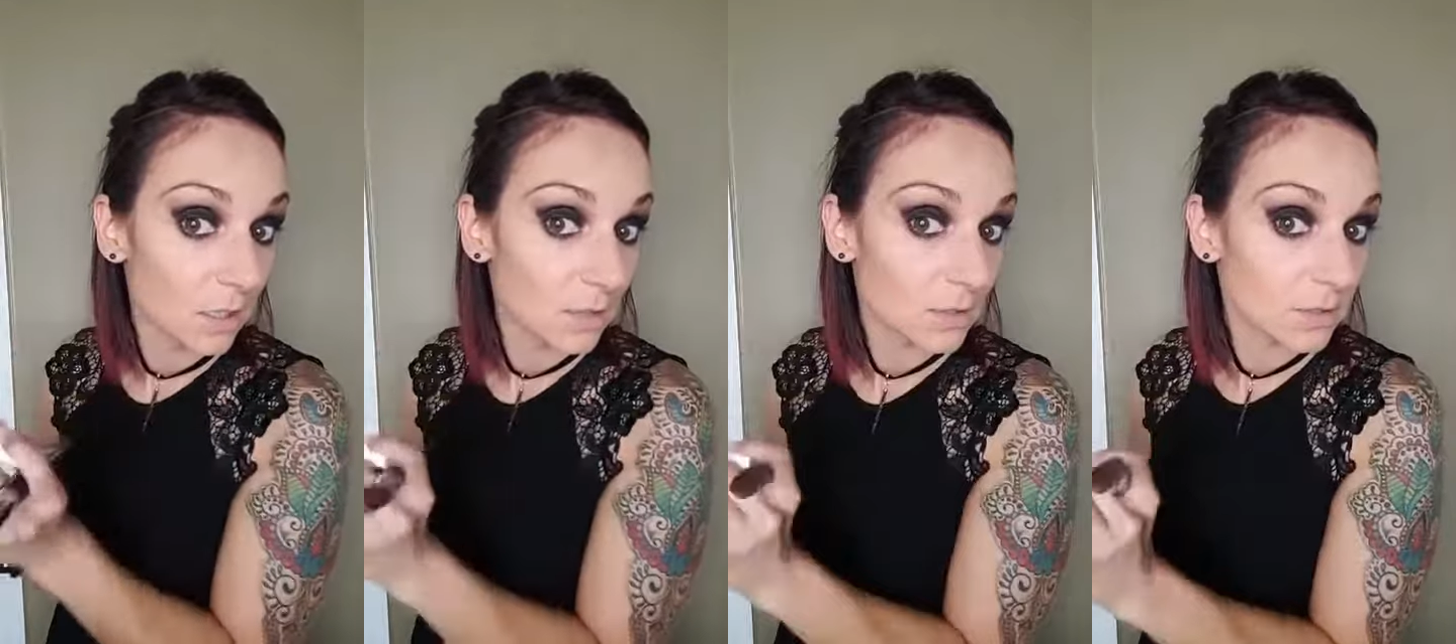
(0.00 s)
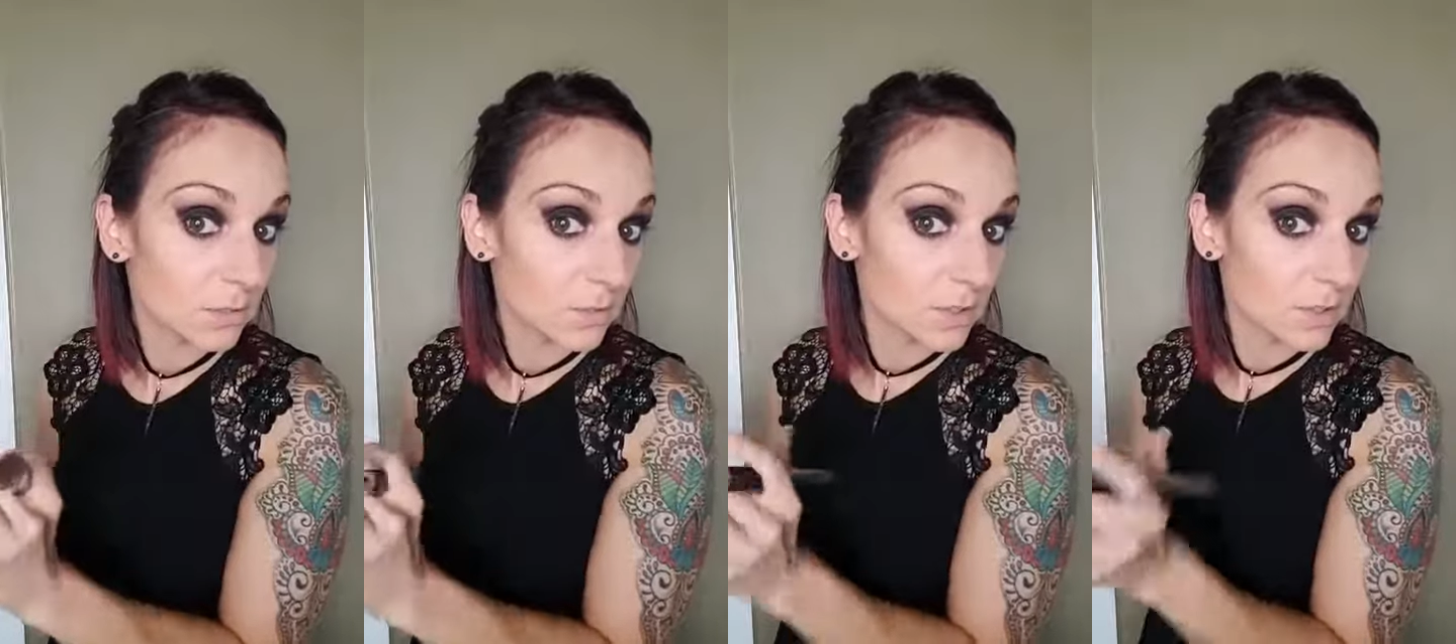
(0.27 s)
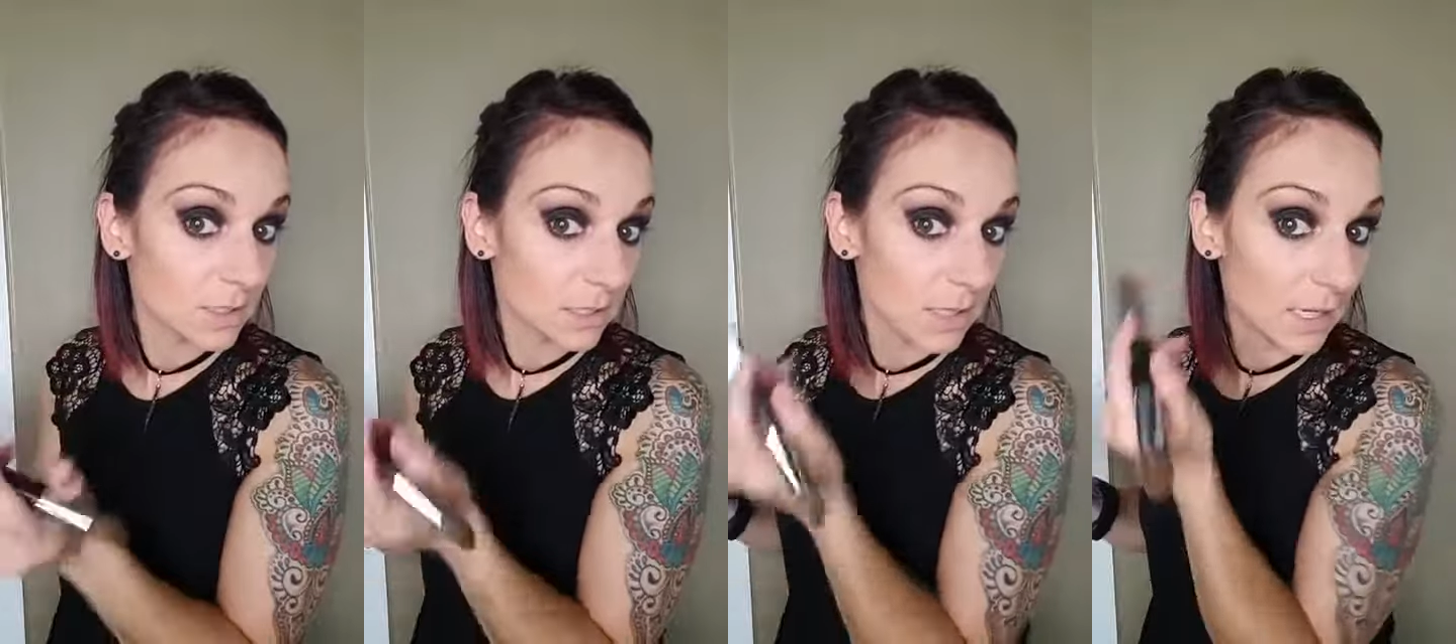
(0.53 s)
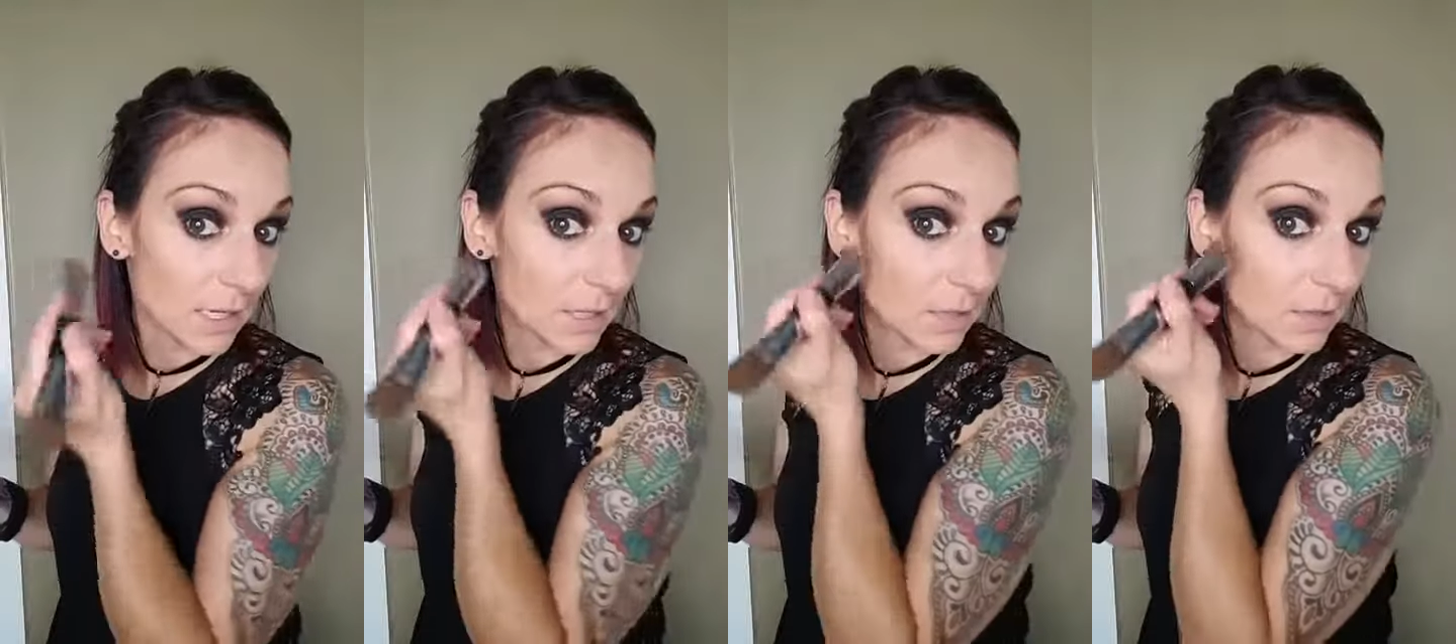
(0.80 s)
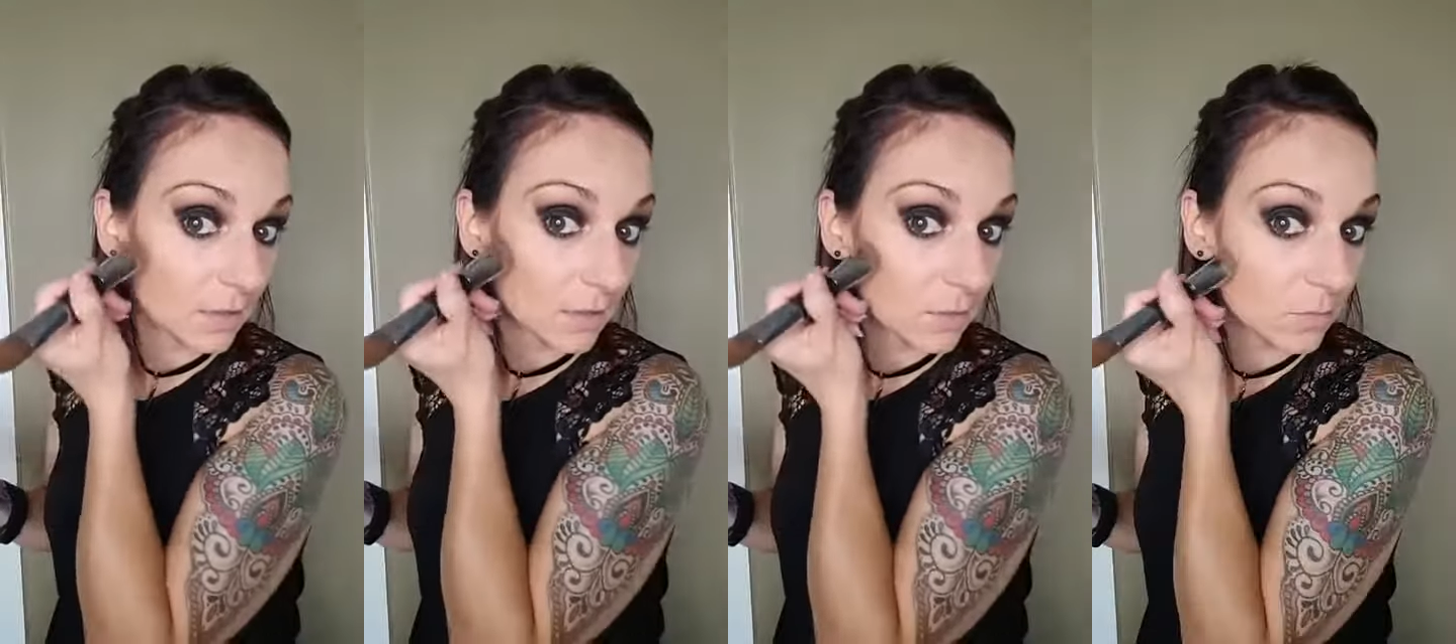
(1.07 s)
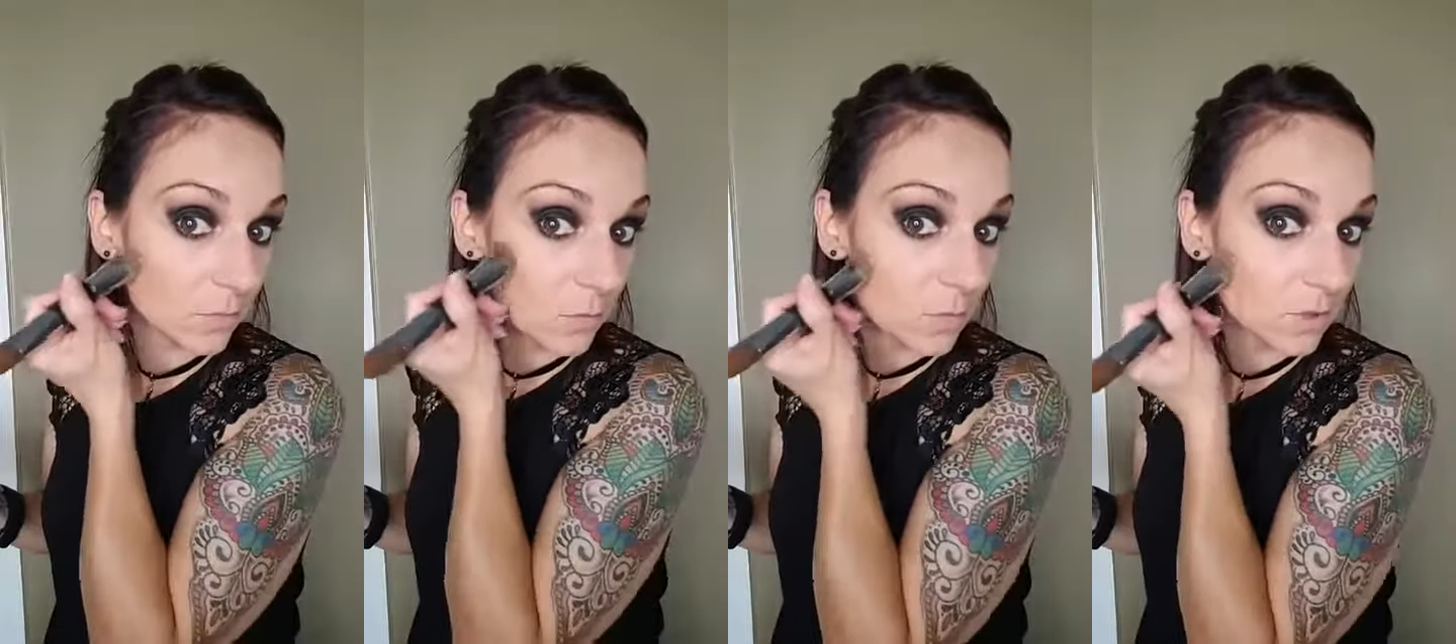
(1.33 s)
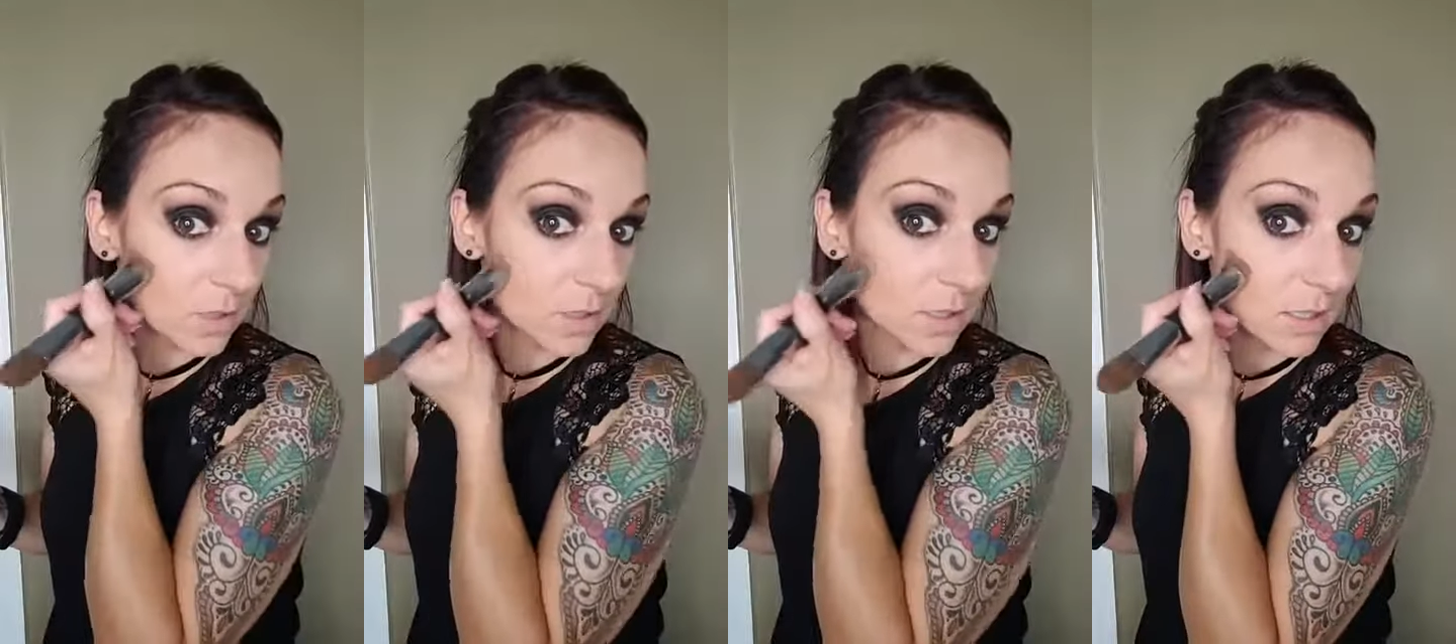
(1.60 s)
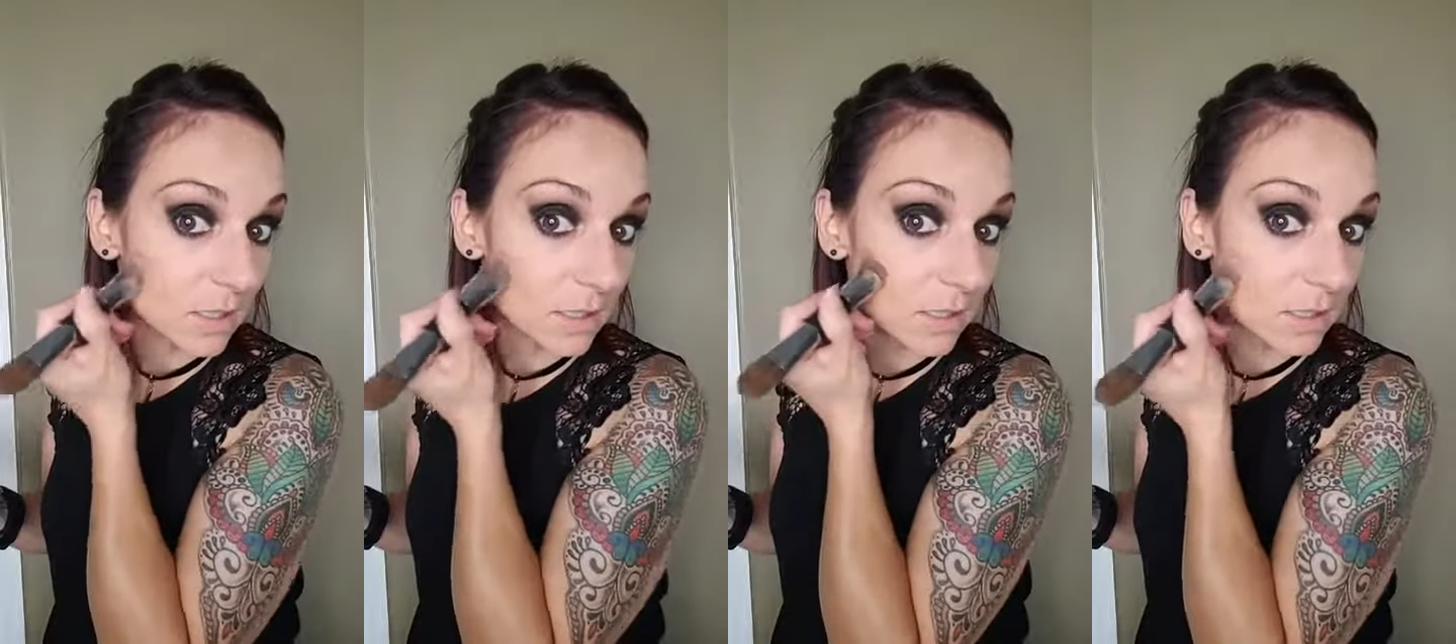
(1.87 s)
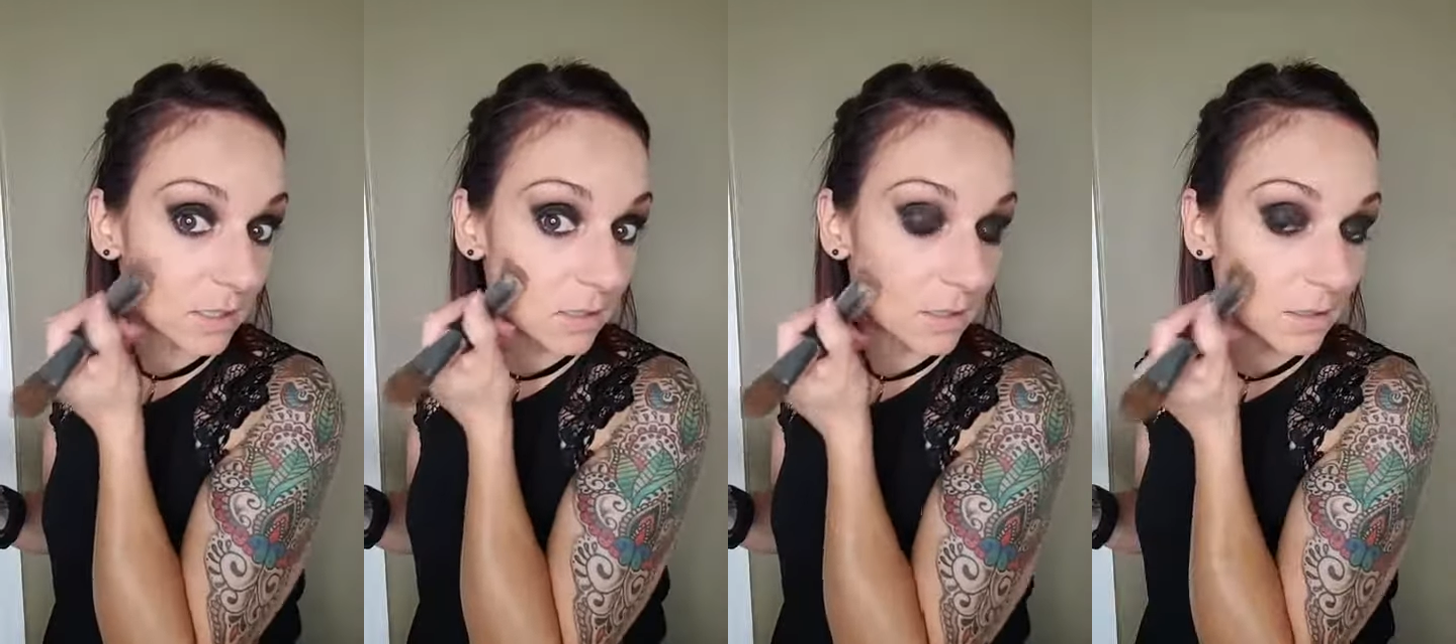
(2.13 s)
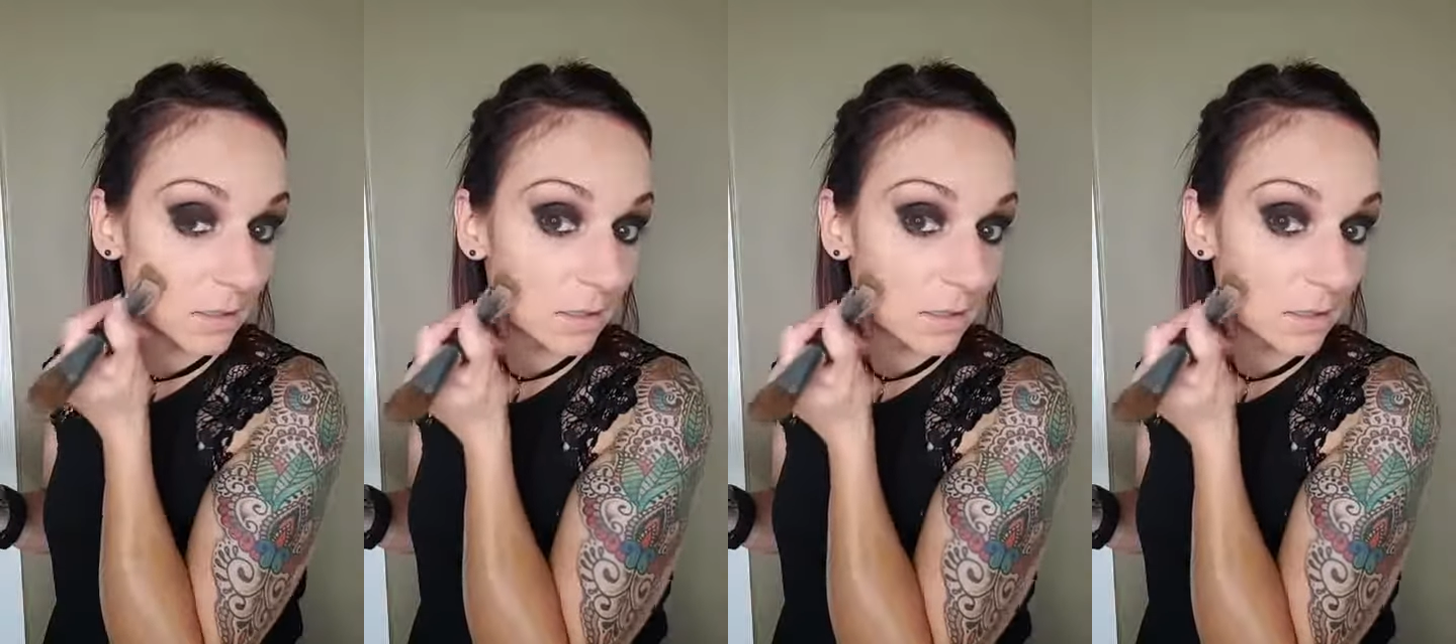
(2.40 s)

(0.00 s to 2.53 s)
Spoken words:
So I'm just going to add a little more in here.